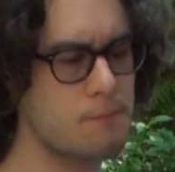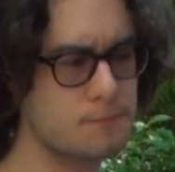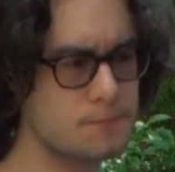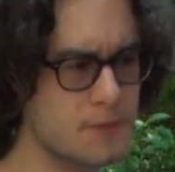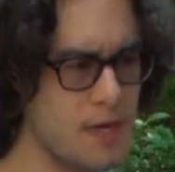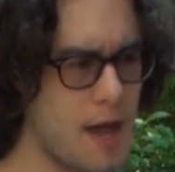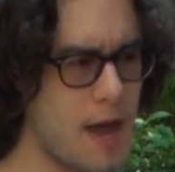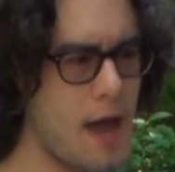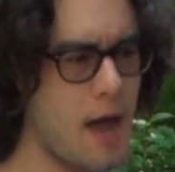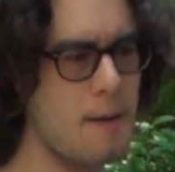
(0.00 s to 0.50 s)

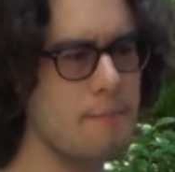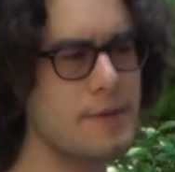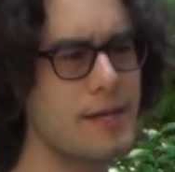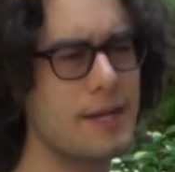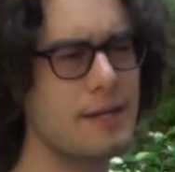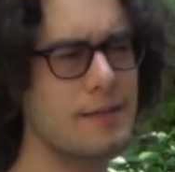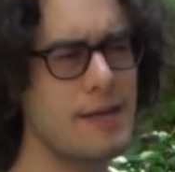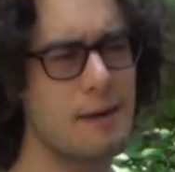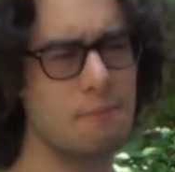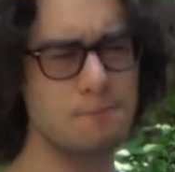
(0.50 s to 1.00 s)
Yeah, I'm
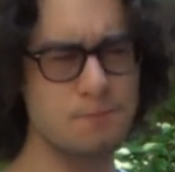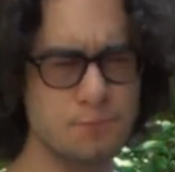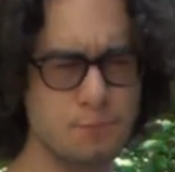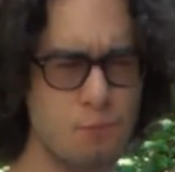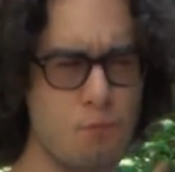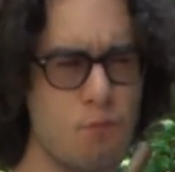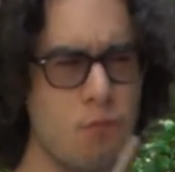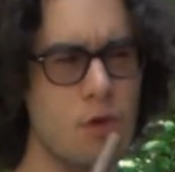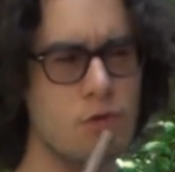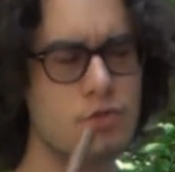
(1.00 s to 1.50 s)
getting that
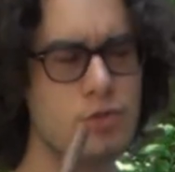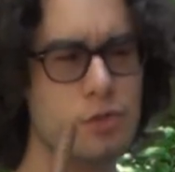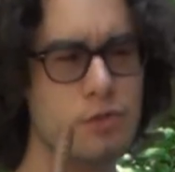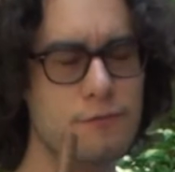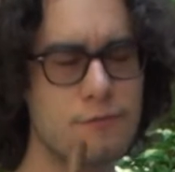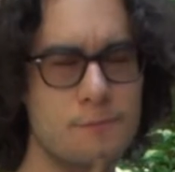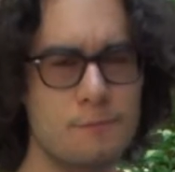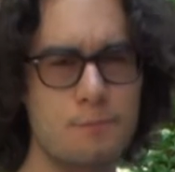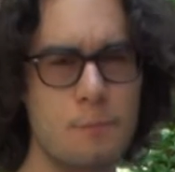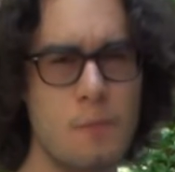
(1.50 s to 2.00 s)
sort of
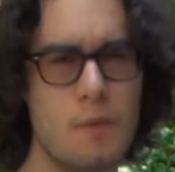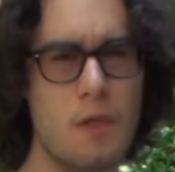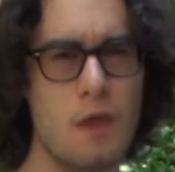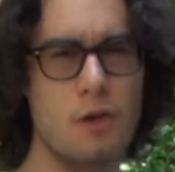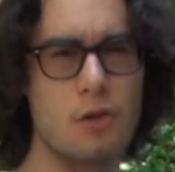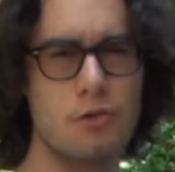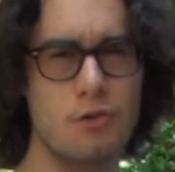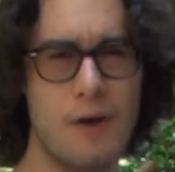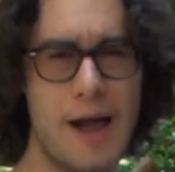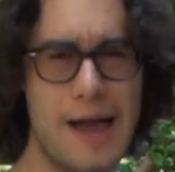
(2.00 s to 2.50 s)

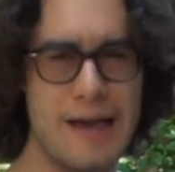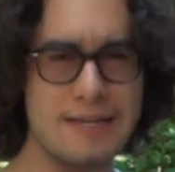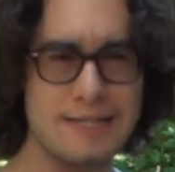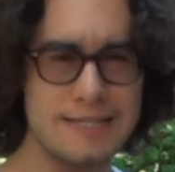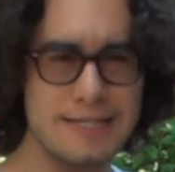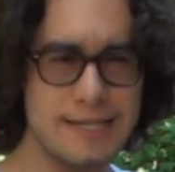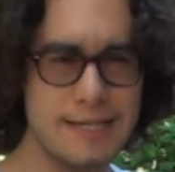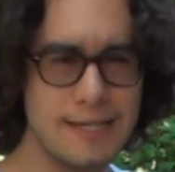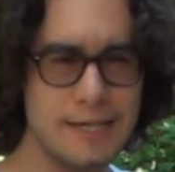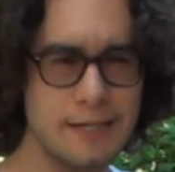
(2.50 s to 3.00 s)

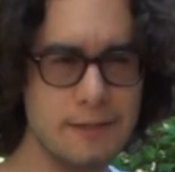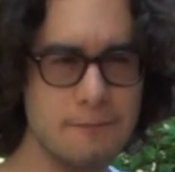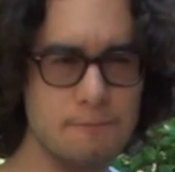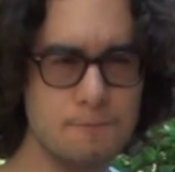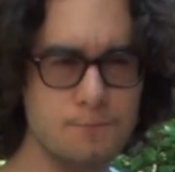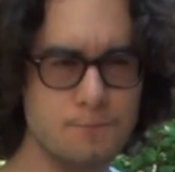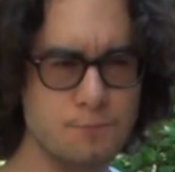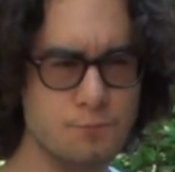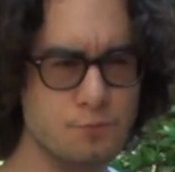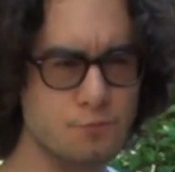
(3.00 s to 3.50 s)
grassy,
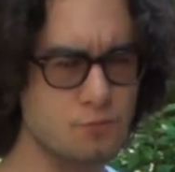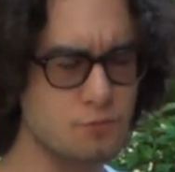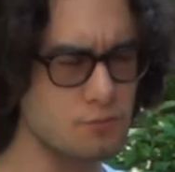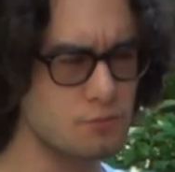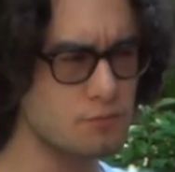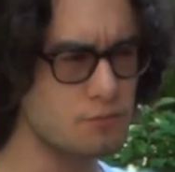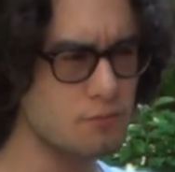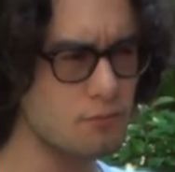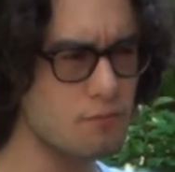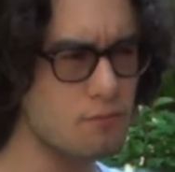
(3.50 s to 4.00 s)

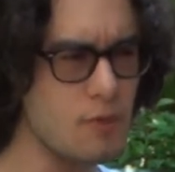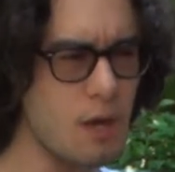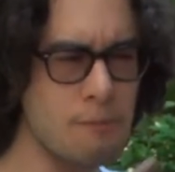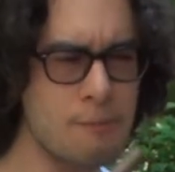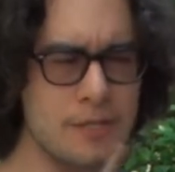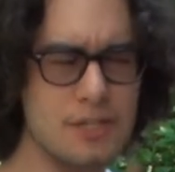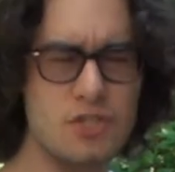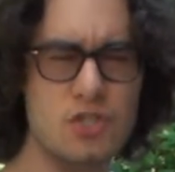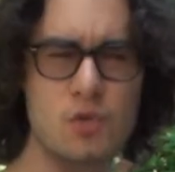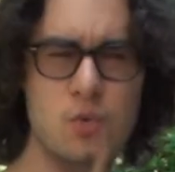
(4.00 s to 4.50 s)

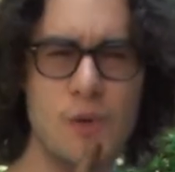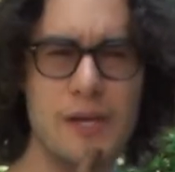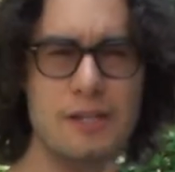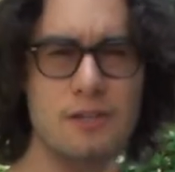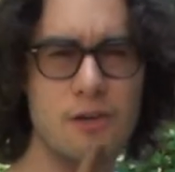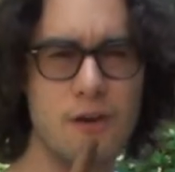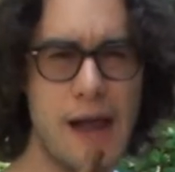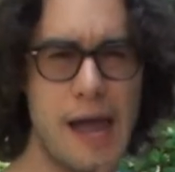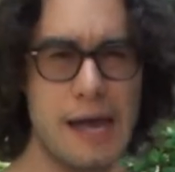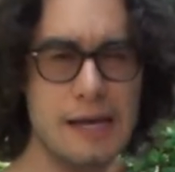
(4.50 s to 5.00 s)
but sweet
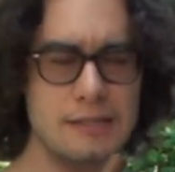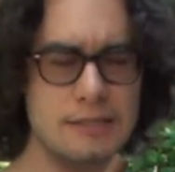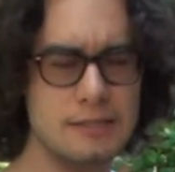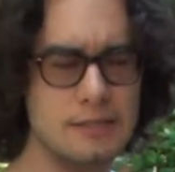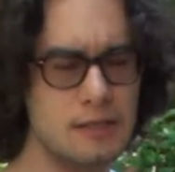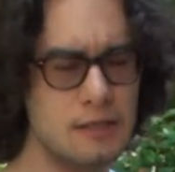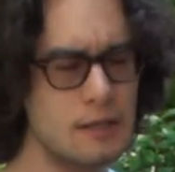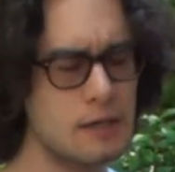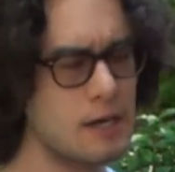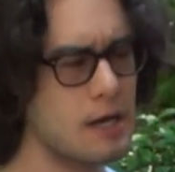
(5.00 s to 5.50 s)
grass.
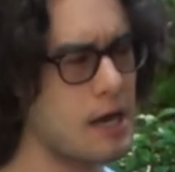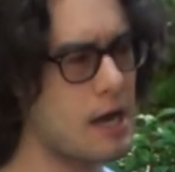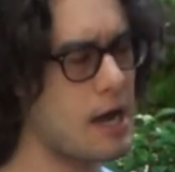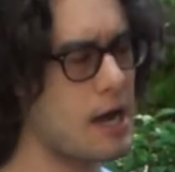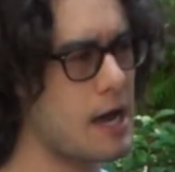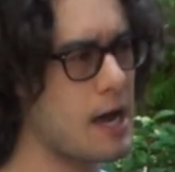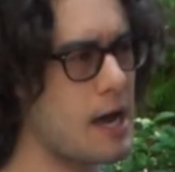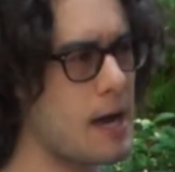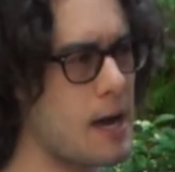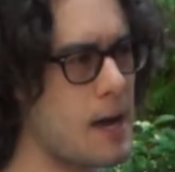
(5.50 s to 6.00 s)

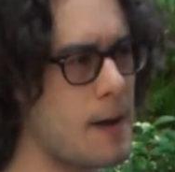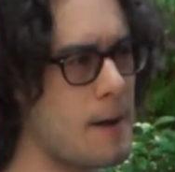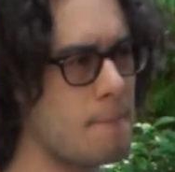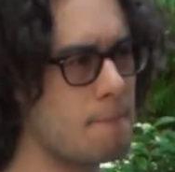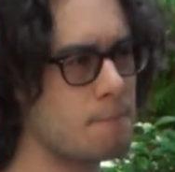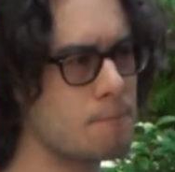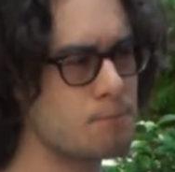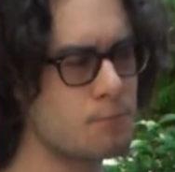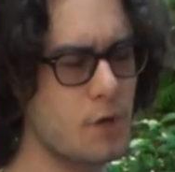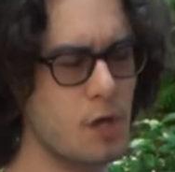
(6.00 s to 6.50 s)

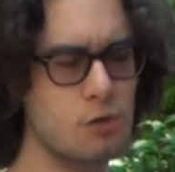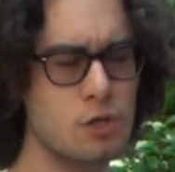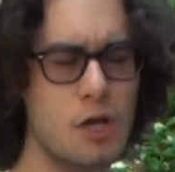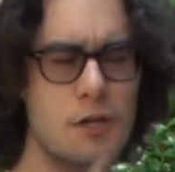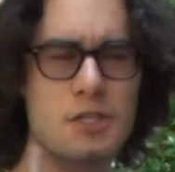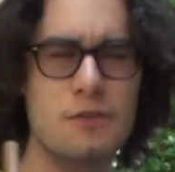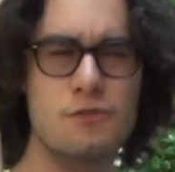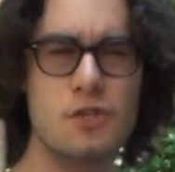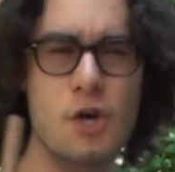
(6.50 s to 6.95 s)
Lots of